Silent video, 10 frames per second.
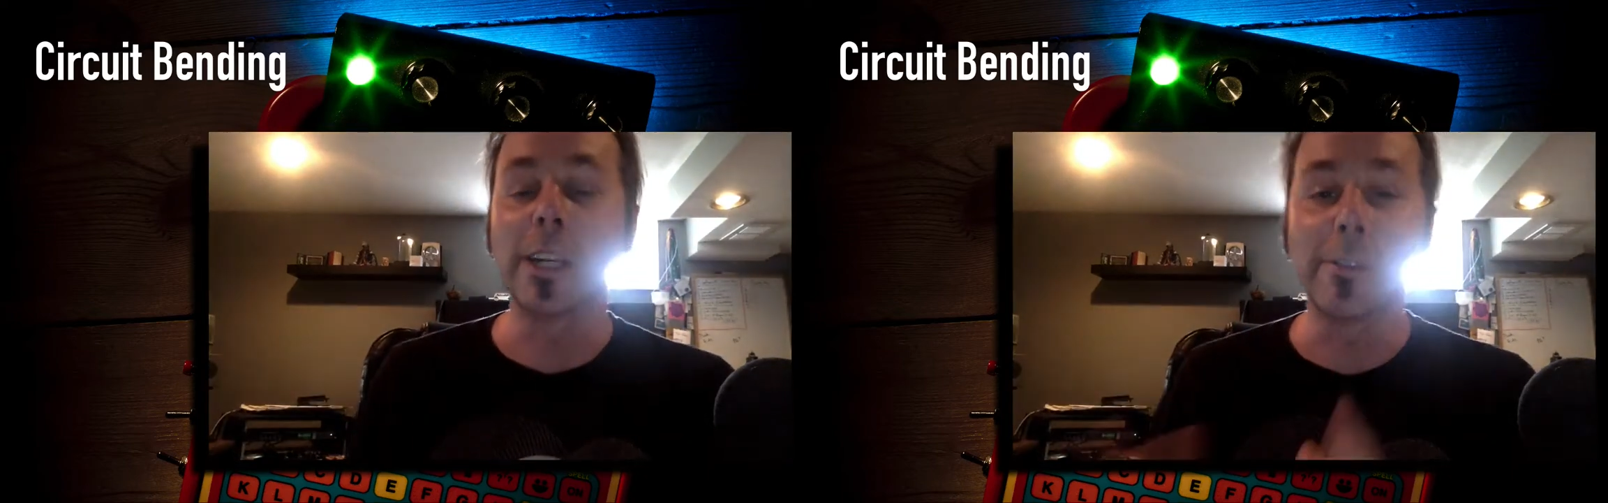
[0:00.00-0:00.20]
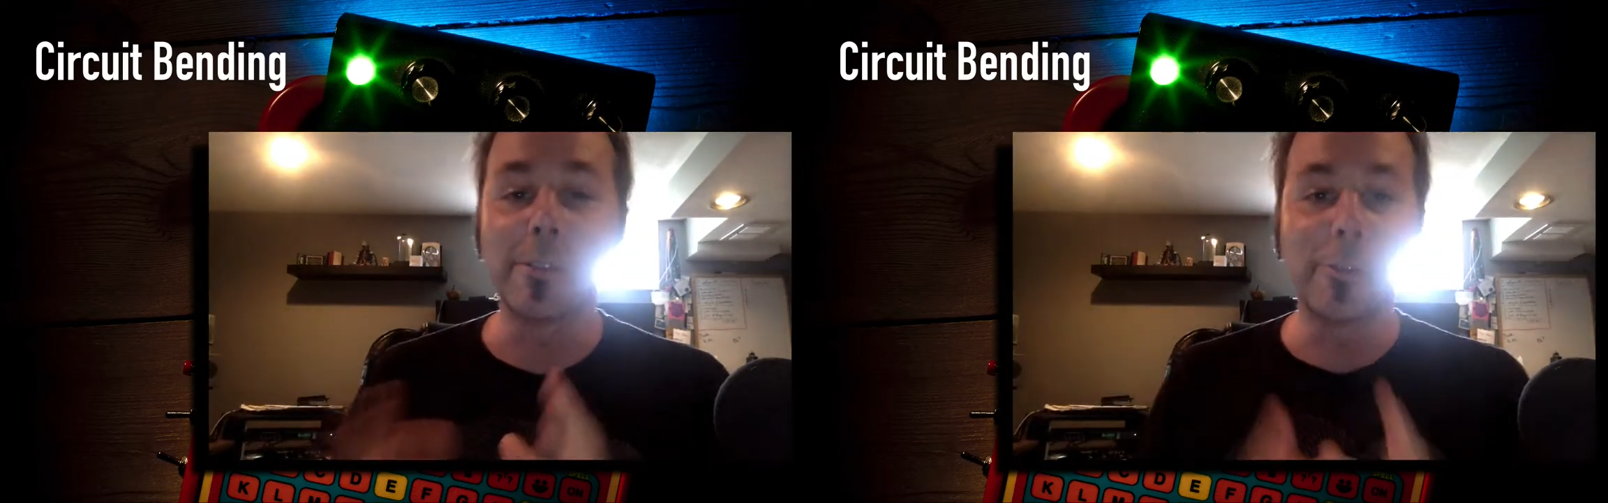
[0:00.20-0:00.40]

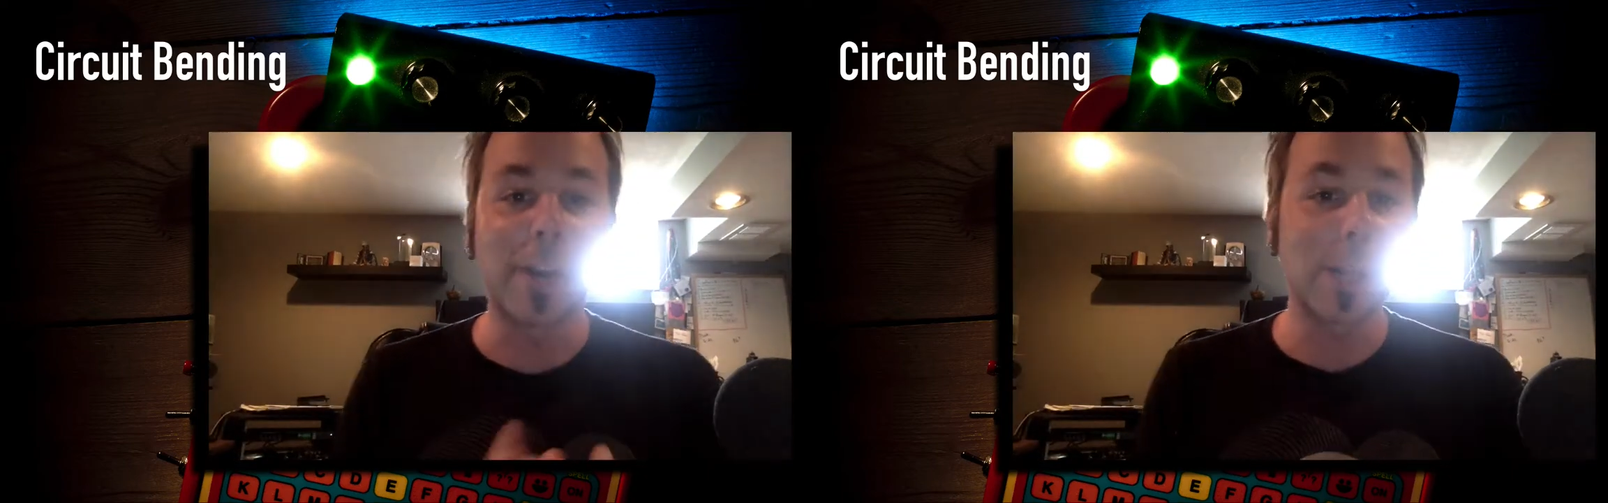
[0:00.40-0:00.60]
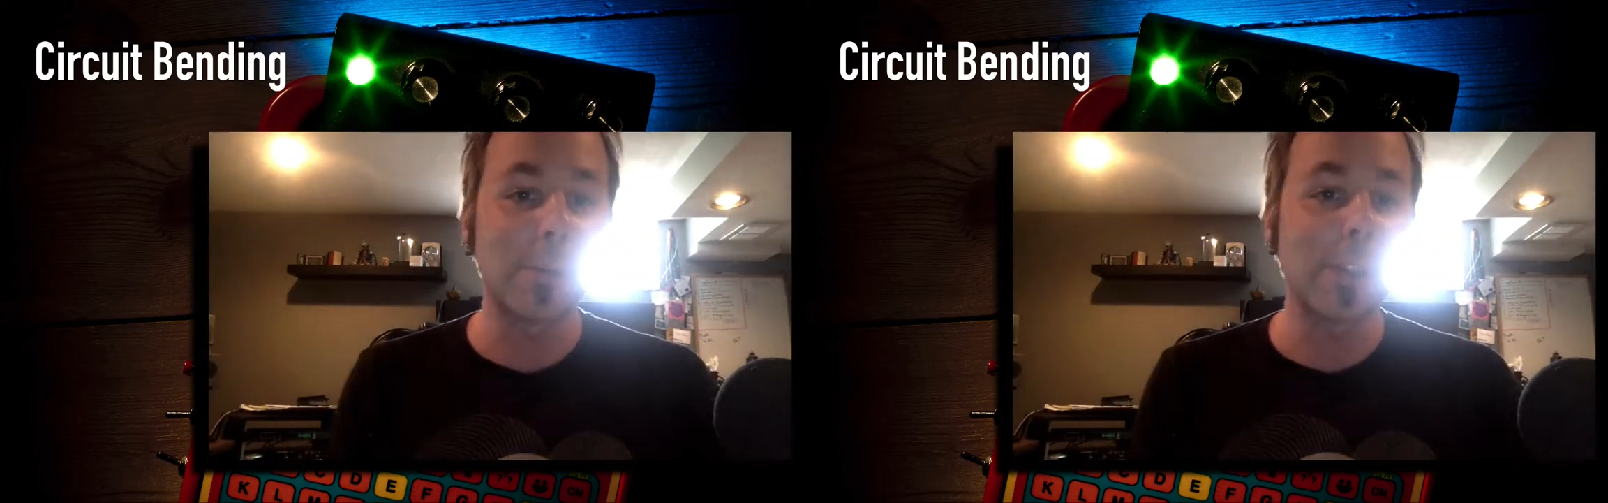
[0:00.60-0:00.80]
And if you
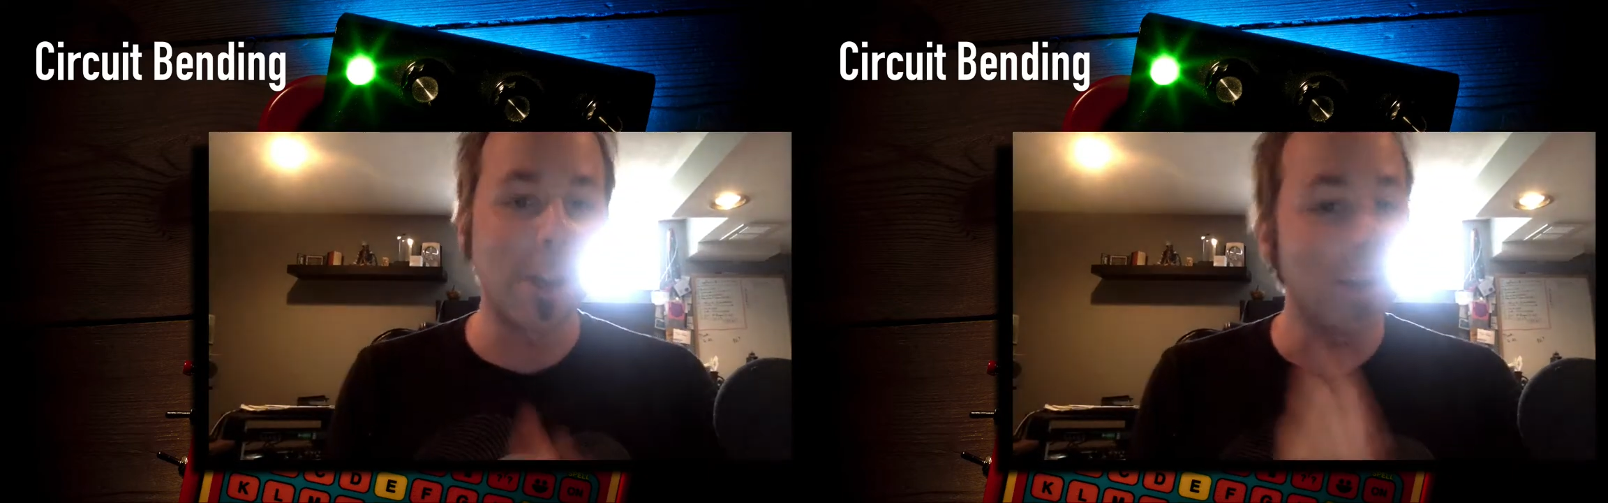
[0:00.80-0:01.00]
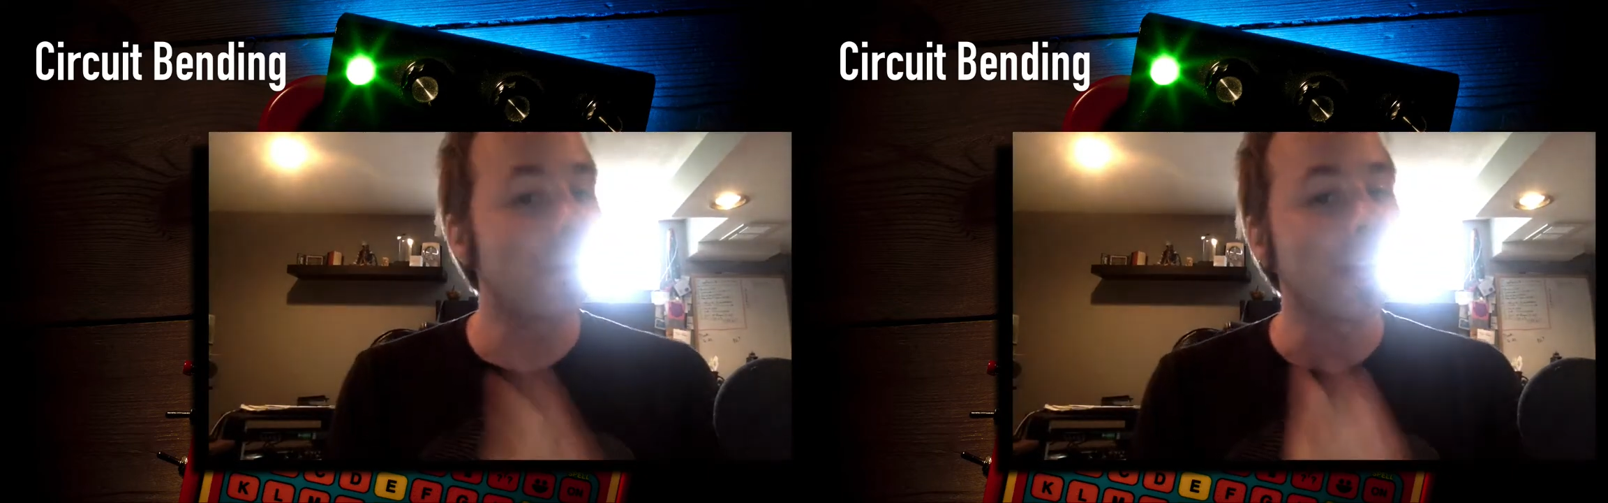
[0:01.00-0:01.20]
follow
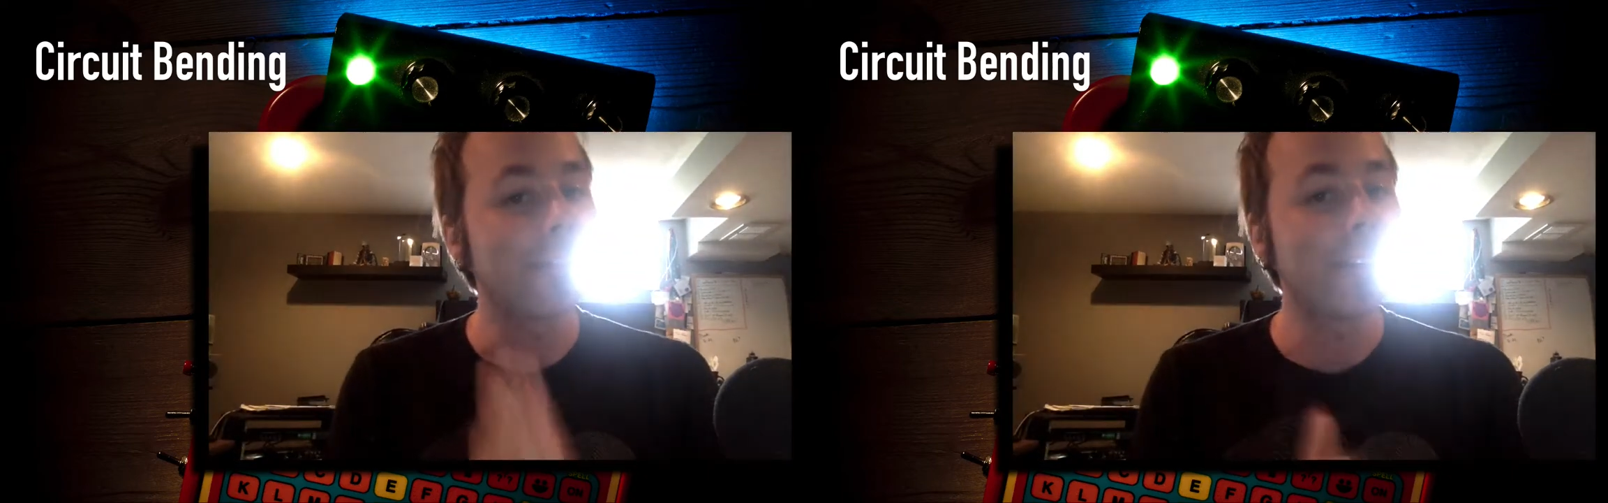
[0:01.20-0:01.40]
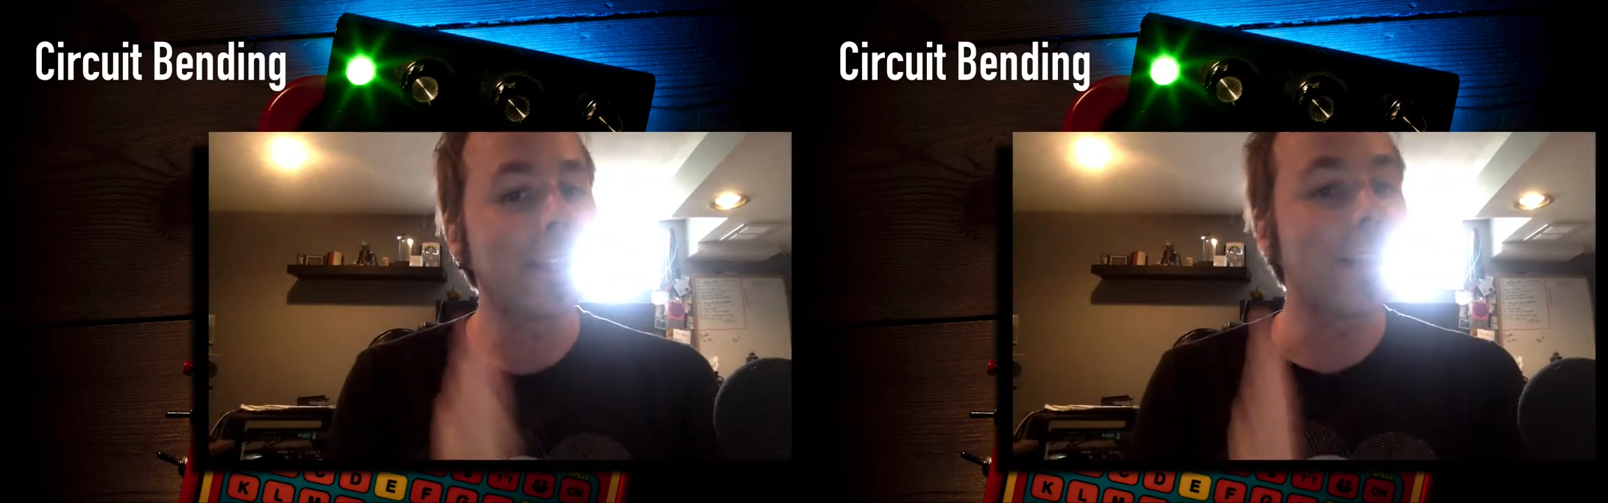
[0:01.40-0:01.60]
along with
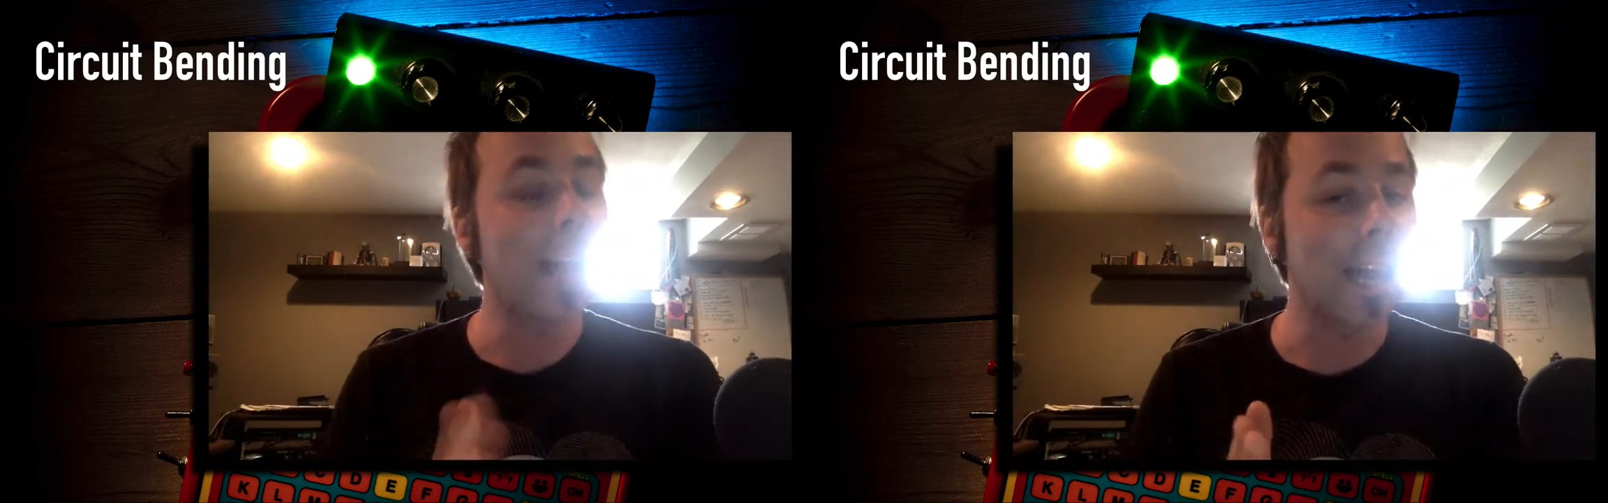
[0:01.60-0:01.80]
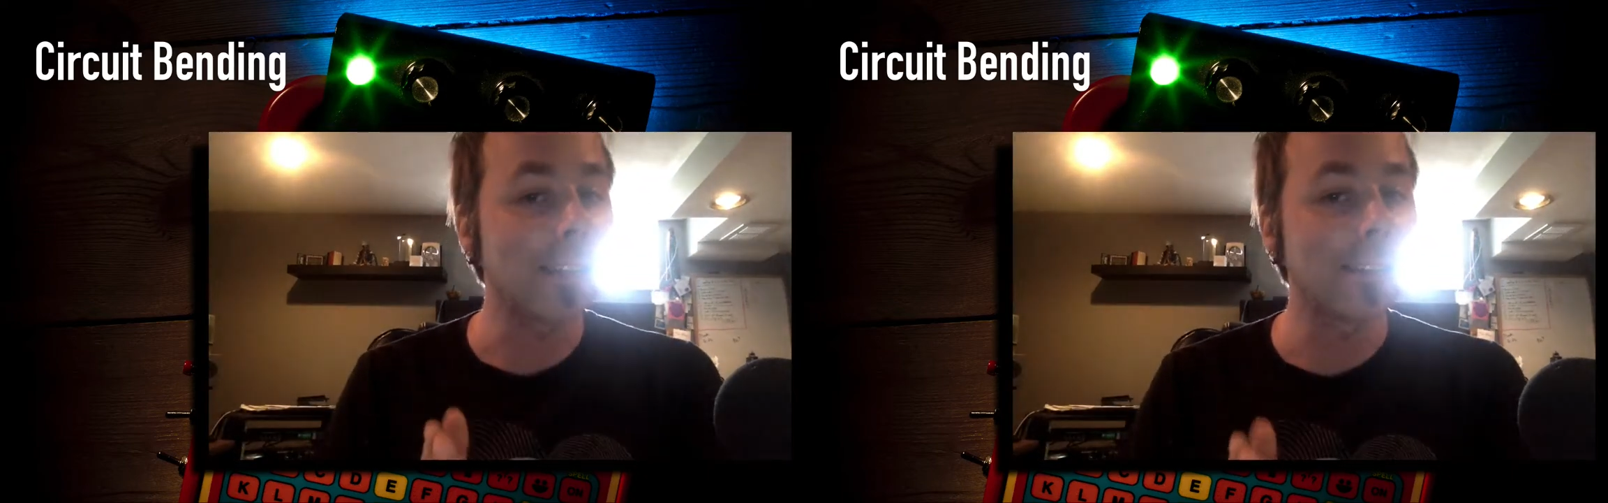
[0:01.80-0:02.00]
every
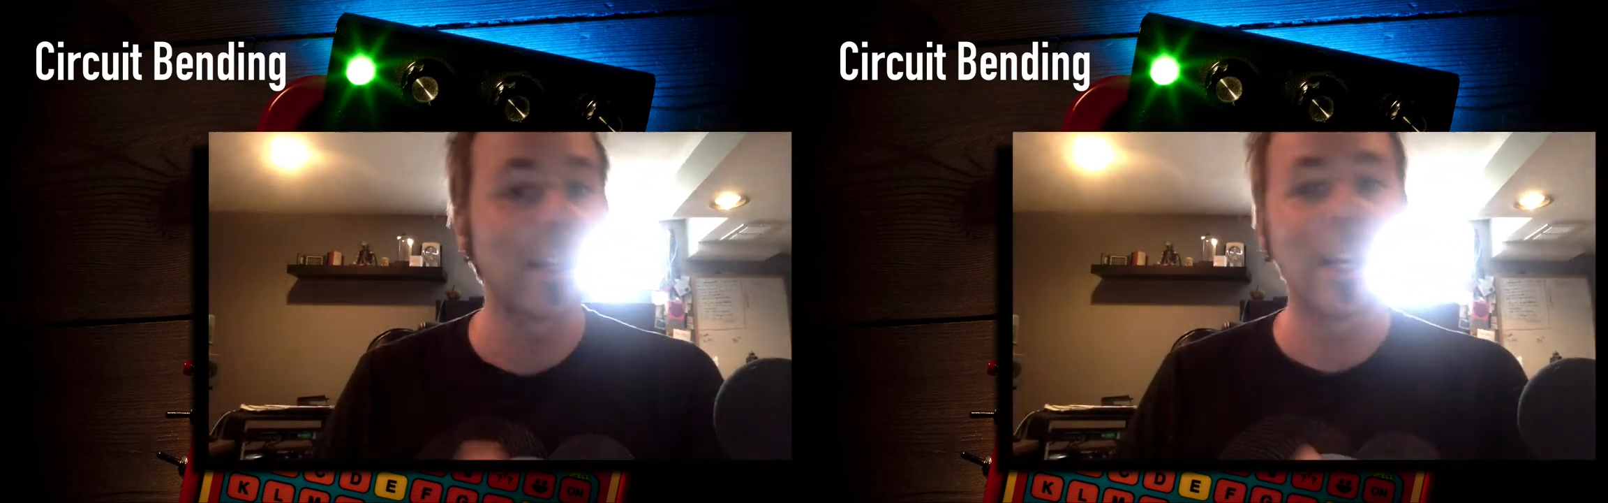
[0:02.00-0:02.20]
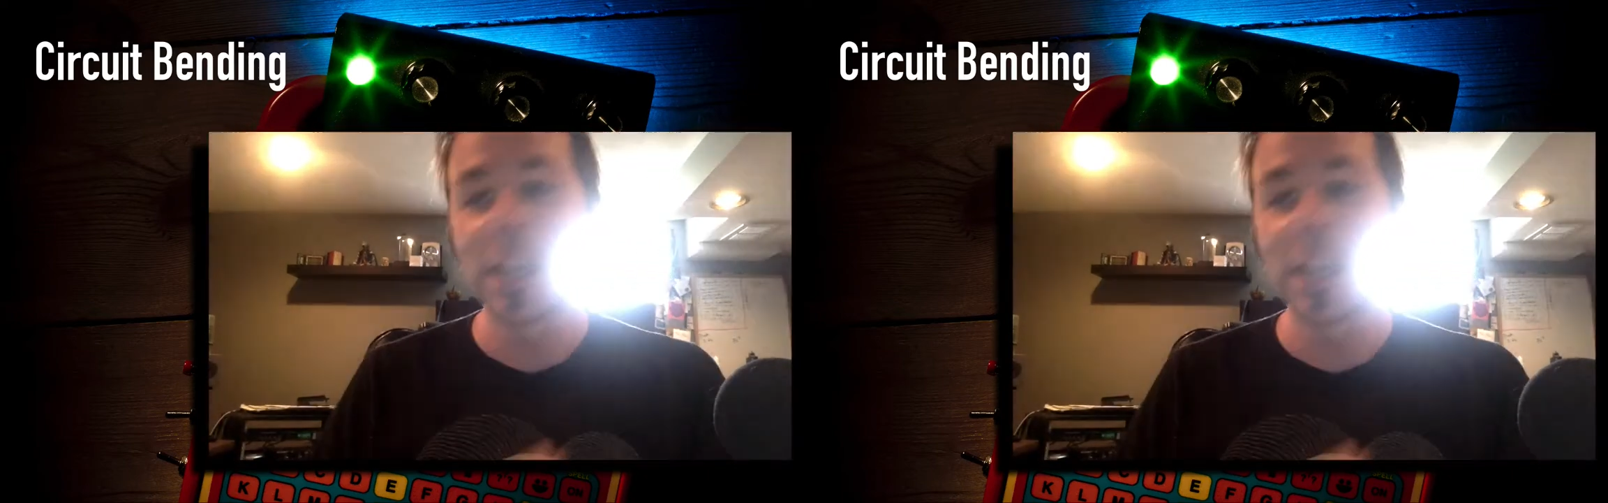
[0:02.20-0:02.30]
class,